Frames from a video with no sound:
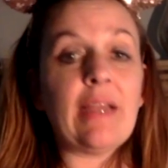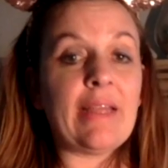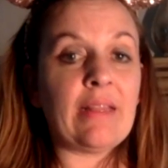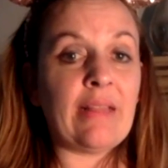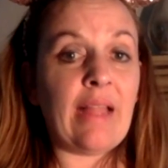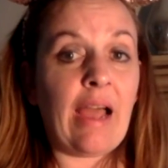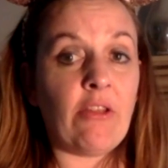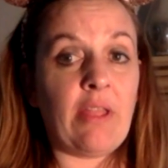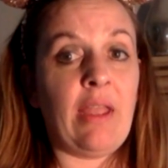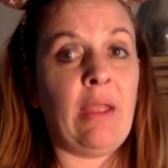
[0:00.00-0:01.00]
and how
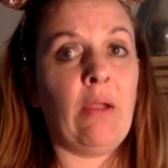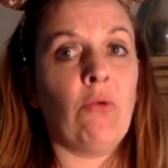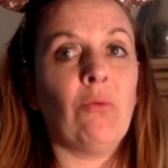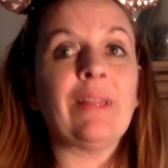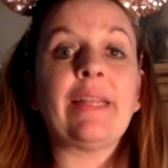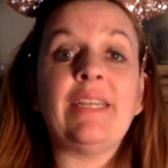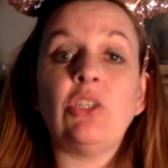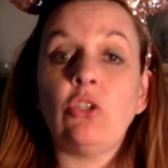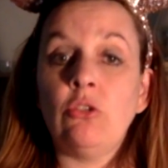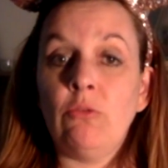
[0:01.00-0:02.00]
they relate
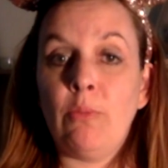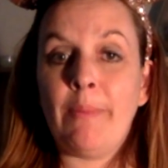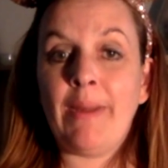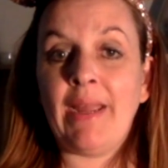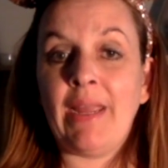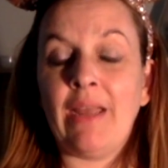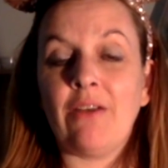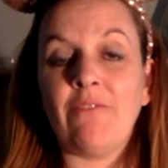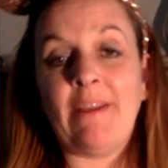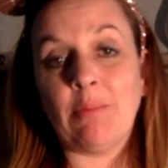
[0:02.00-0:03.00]
to my
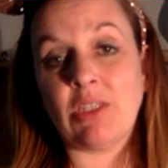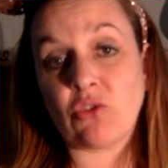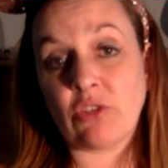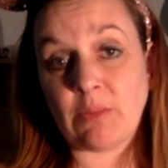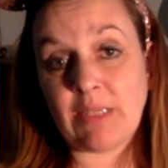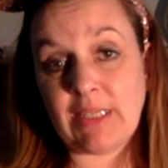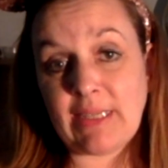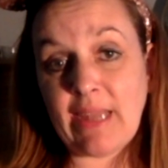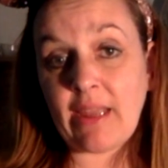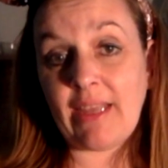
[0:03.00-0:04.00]
family's Christmas
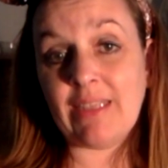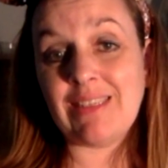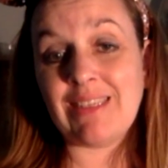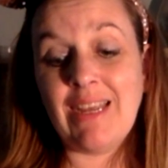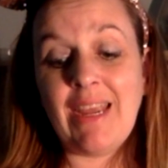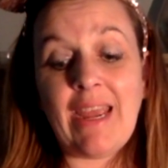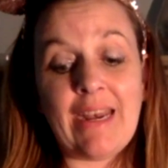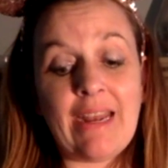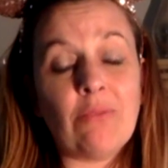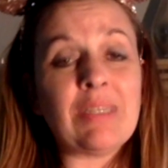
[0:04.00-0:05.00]
stockings.
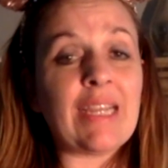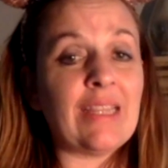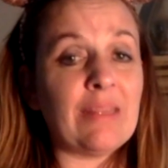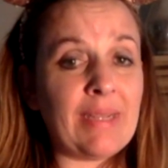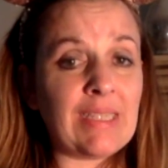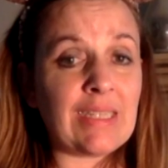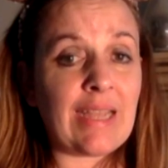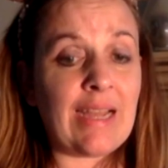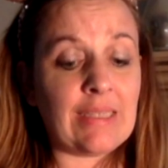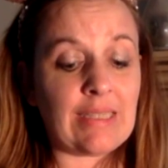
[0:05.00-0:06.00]
And now I'm taking the basic
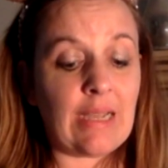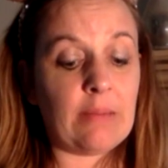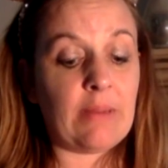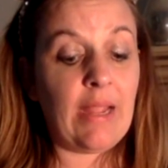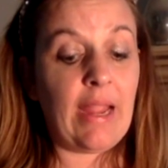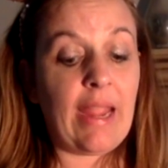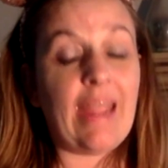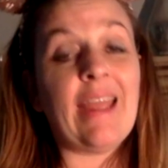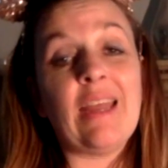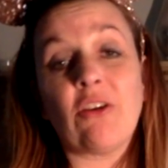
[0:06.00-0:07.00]
concept
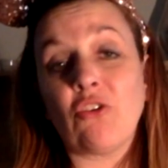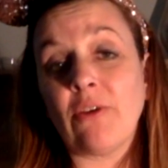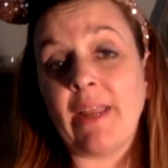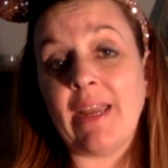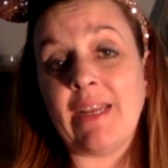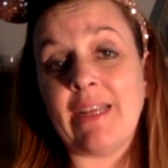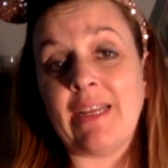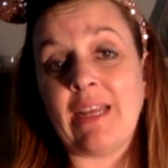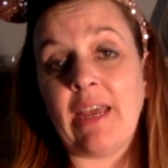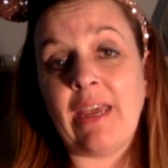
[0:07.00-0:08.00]
and
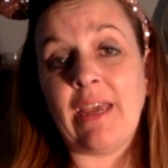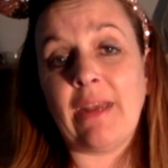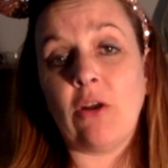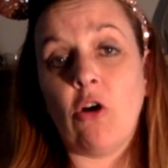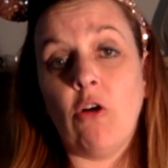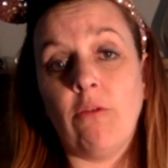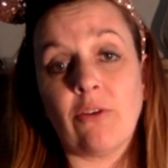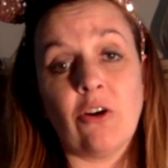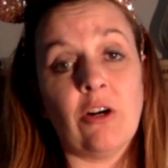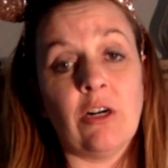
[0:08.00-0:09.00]
creating an
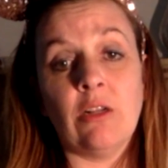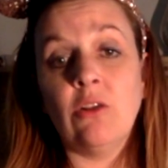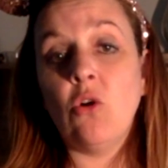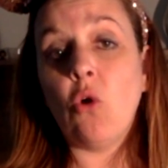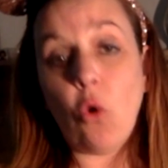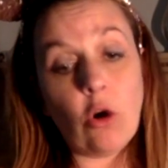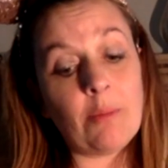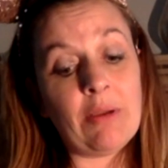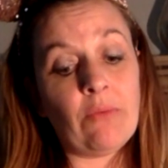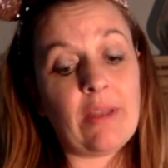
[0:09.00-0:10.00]
overall
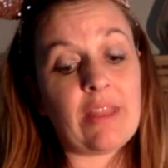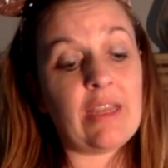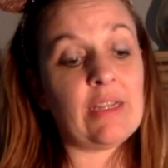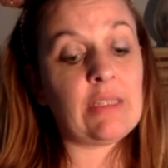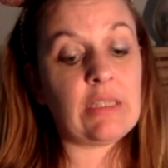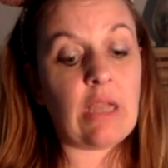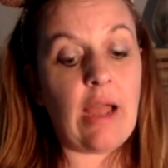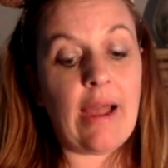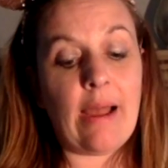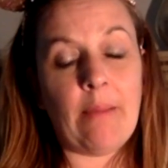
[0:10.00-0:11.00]
ornament with it.
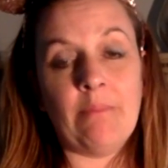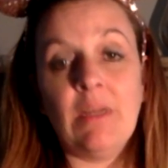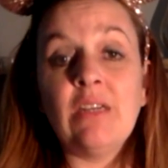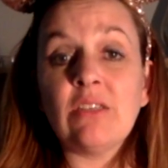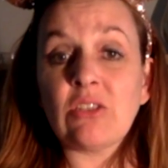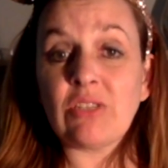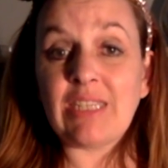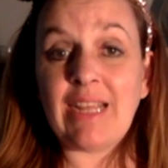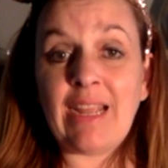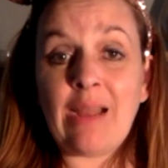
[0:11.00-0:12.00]
So
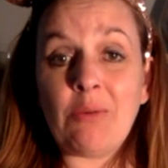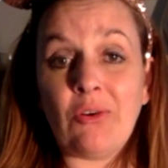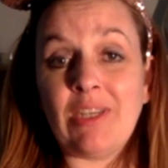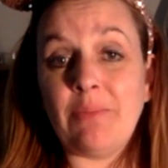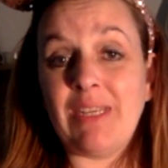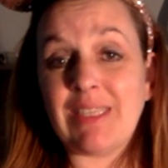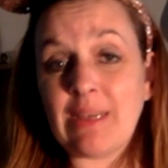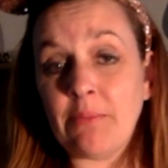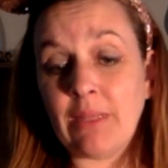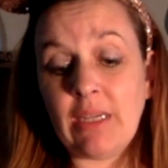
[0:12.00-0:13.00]
today I'm going to be
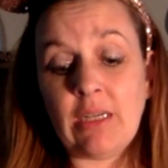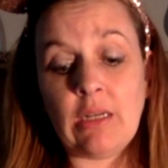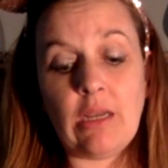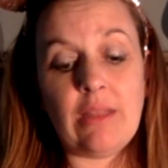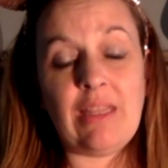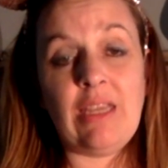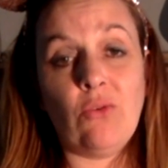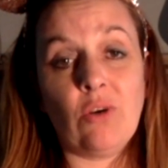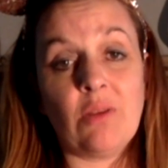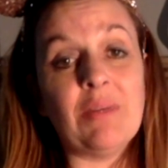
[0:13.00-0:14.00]
assembling the
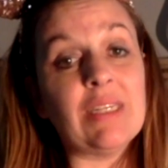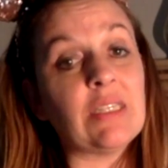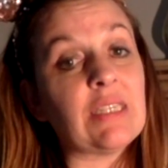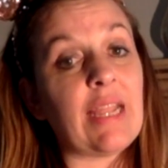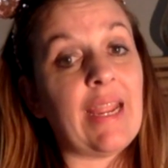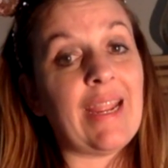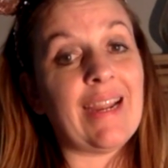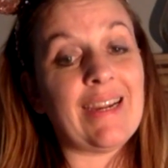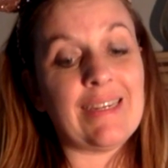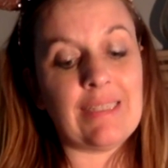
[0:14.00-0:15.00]
ornament
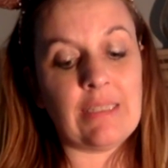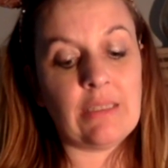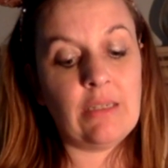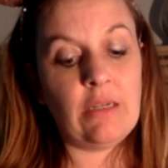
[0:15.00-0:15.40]
and